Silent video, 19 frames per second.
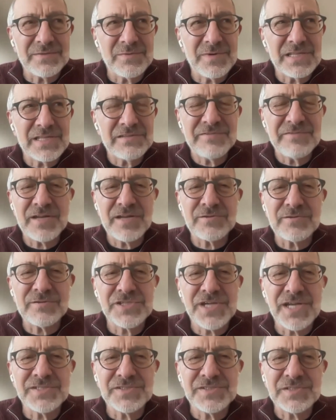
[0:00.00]
of the
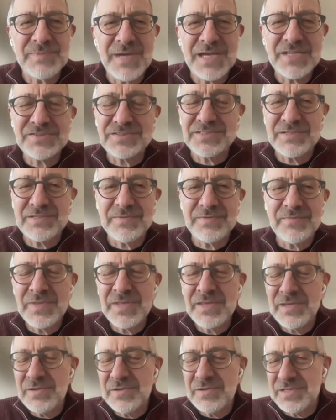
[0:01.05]
federal judges
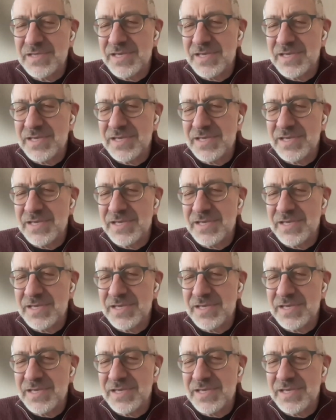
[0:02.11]
basically